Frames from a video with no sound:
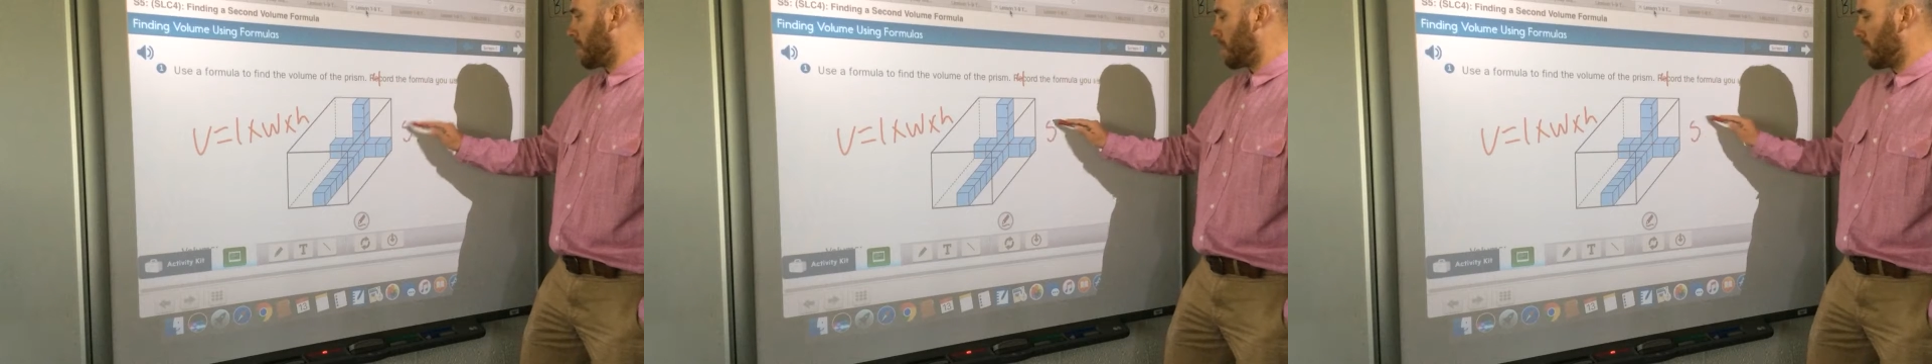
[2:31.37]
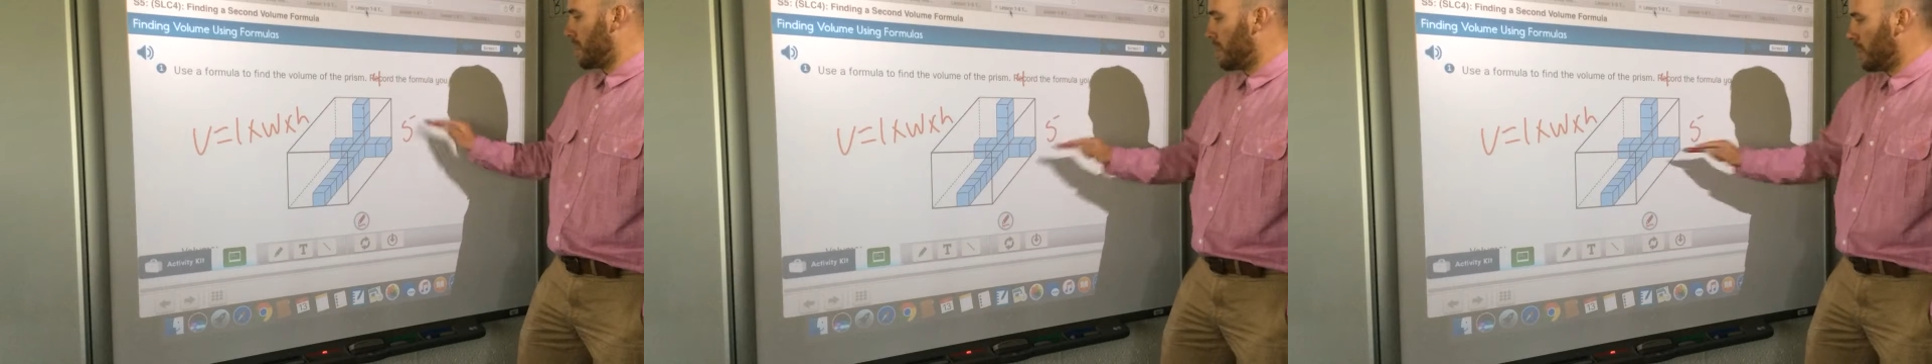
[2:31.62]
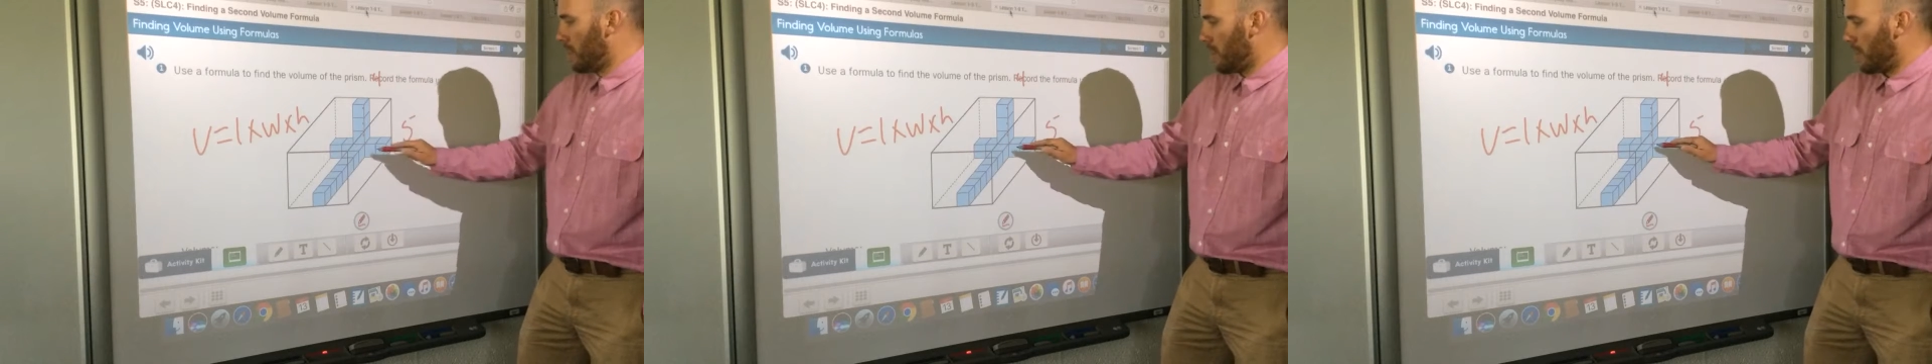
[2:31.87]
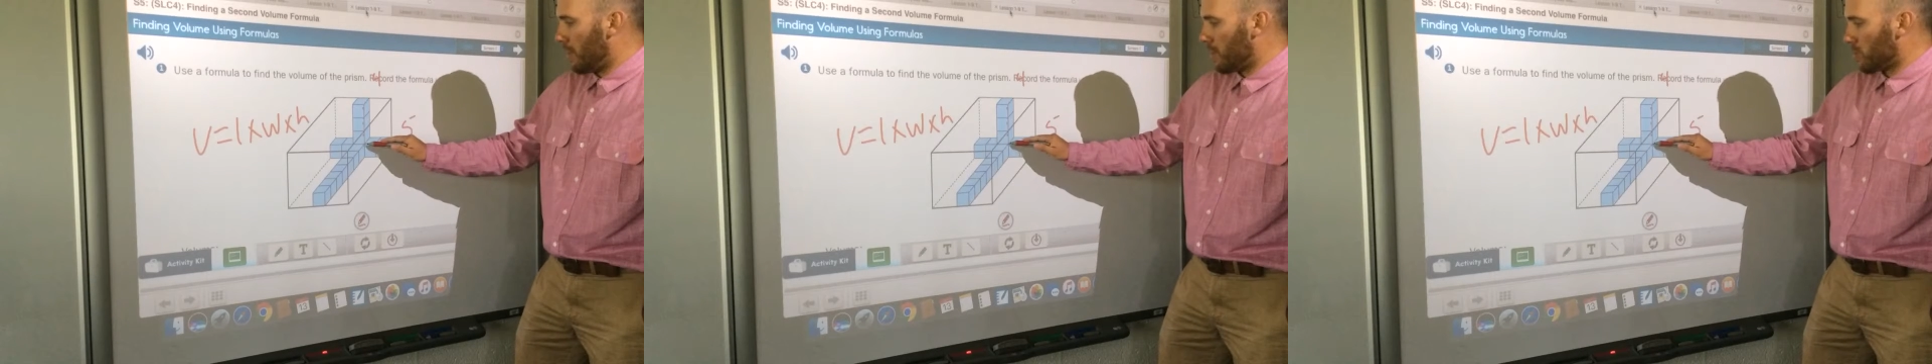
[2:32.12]
And
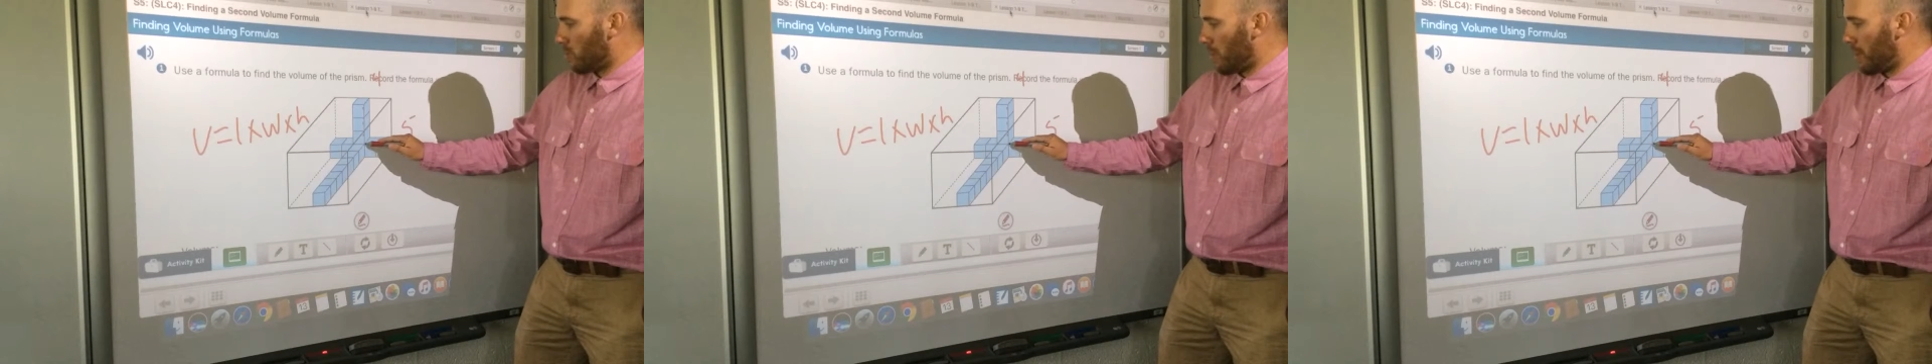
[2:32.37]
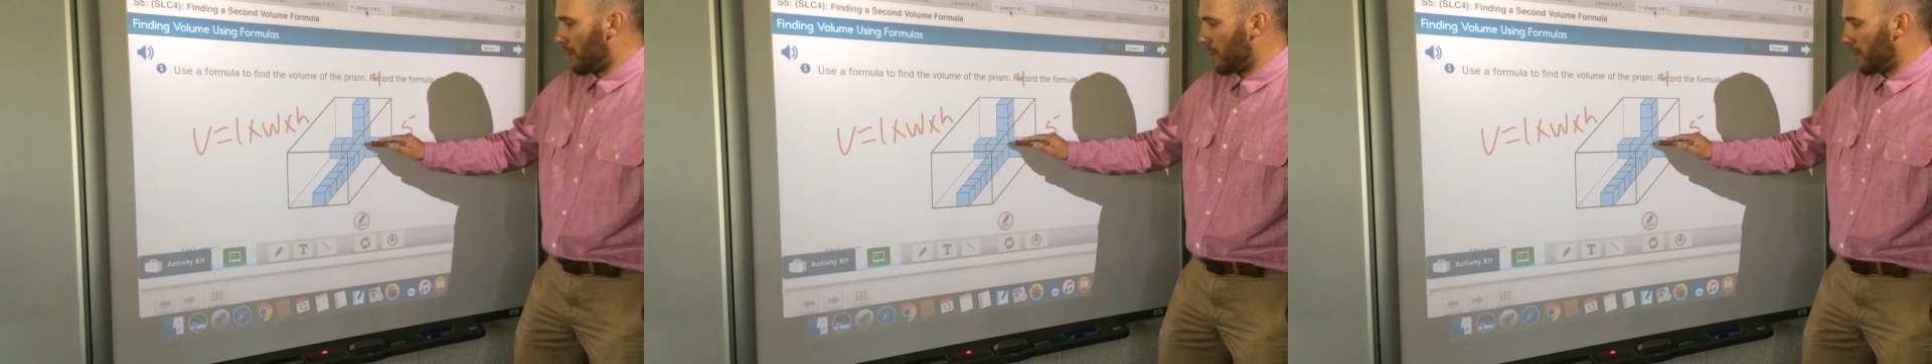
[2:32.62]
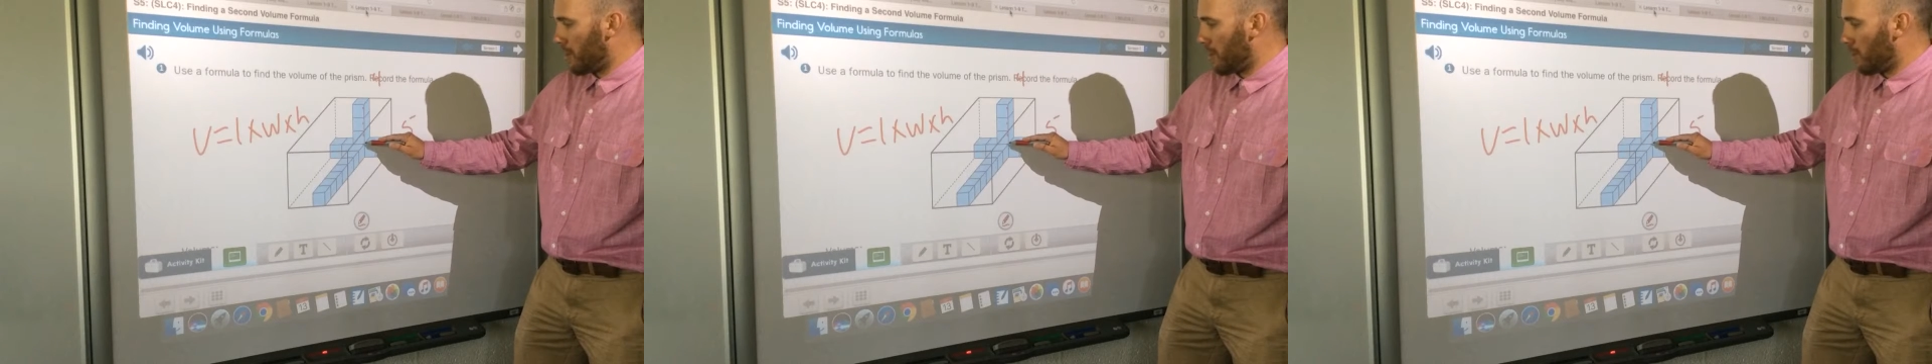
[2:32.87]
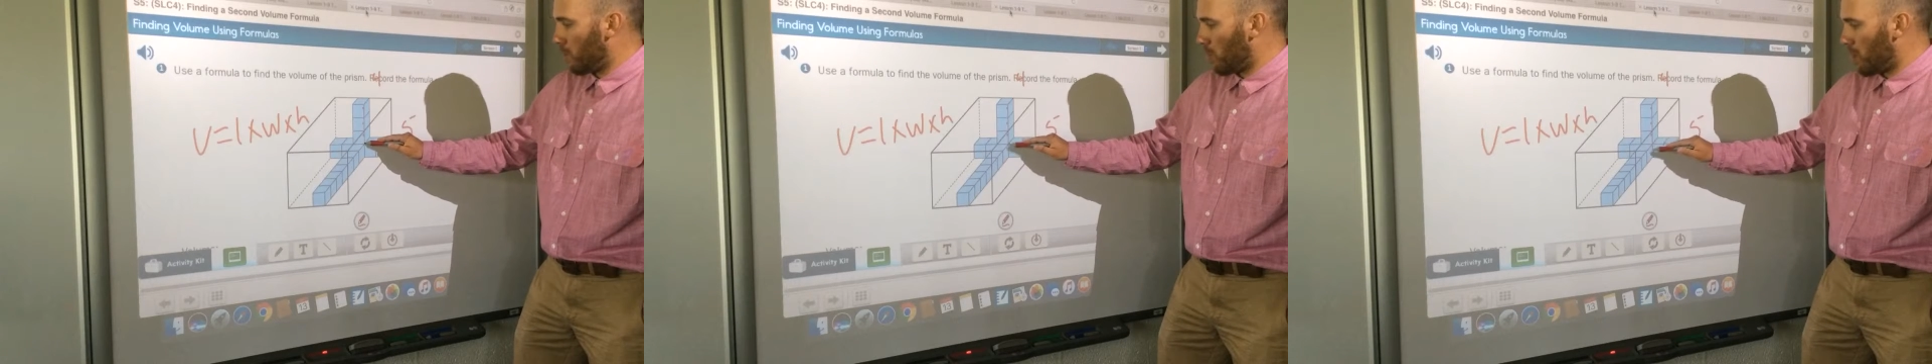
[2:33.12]
then there's 1 underneath
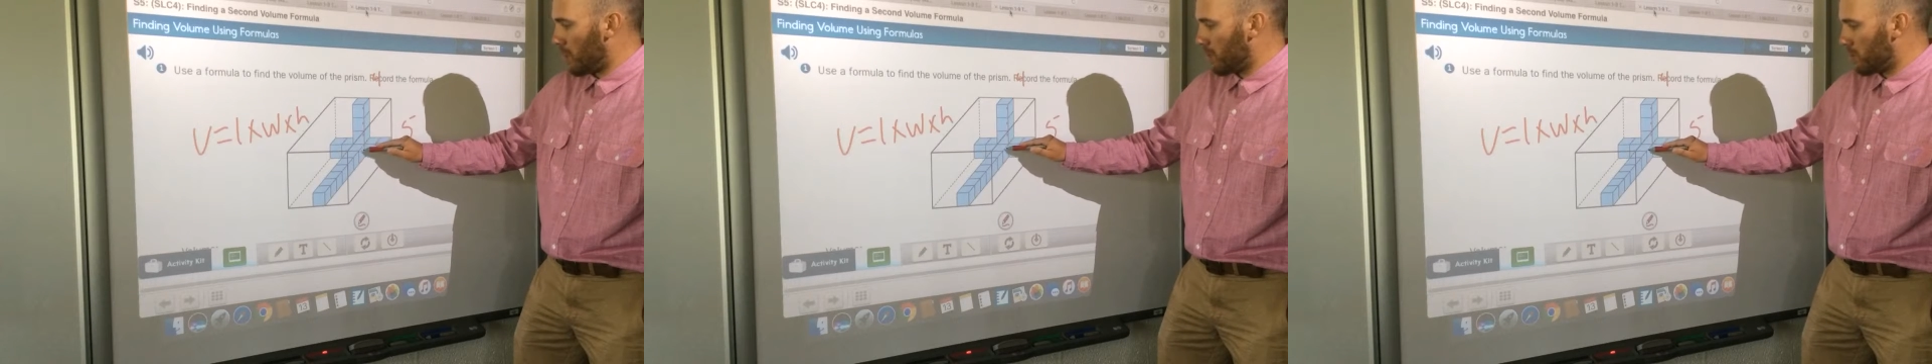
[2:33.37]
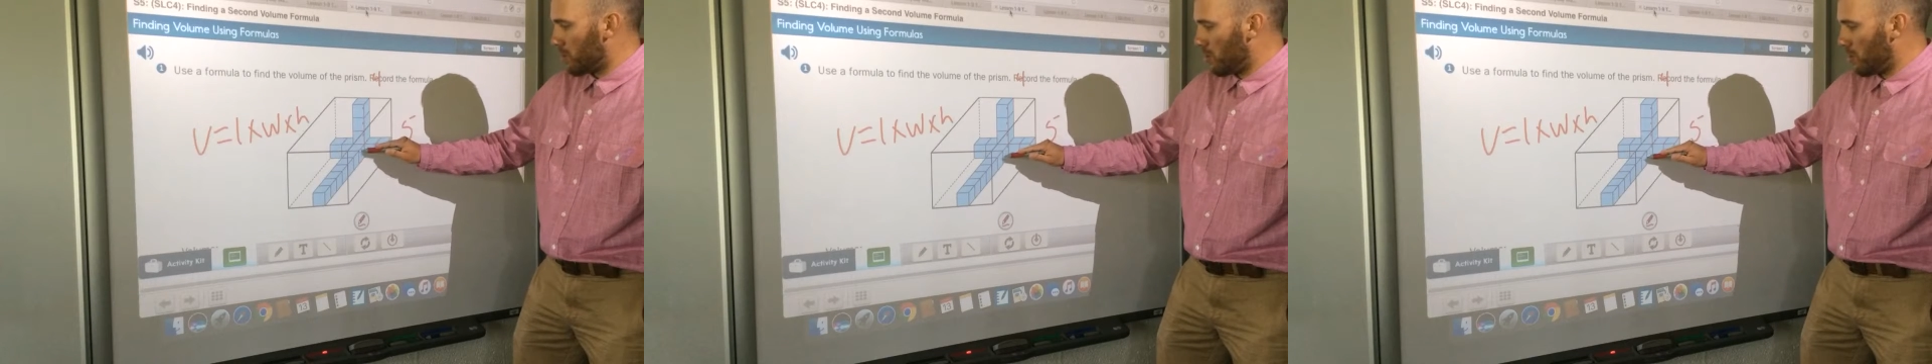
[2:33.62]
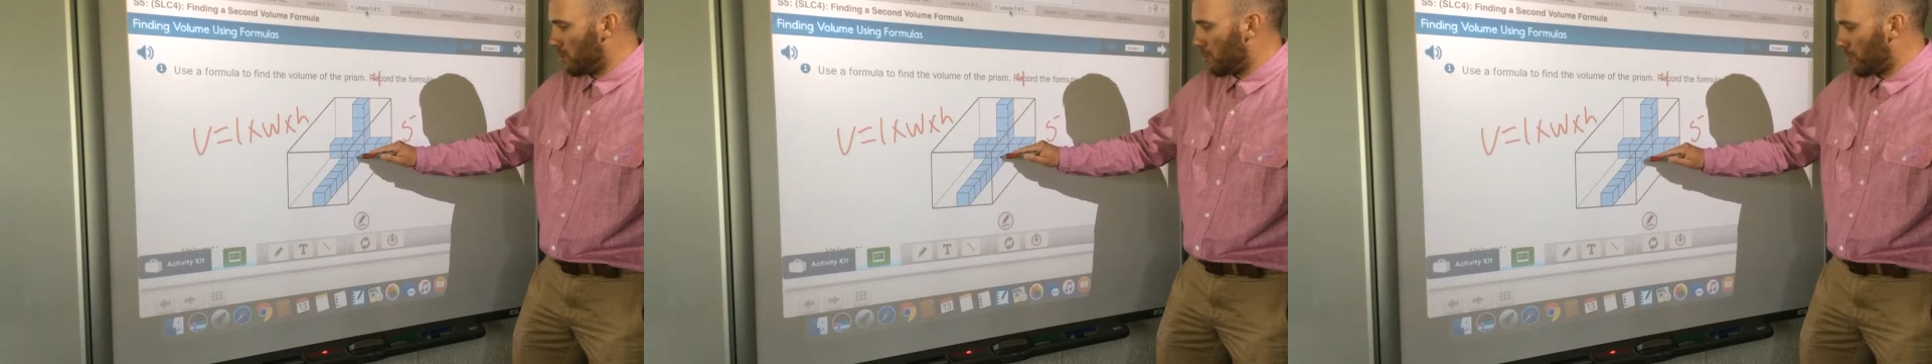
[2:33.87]
here, 1, 2,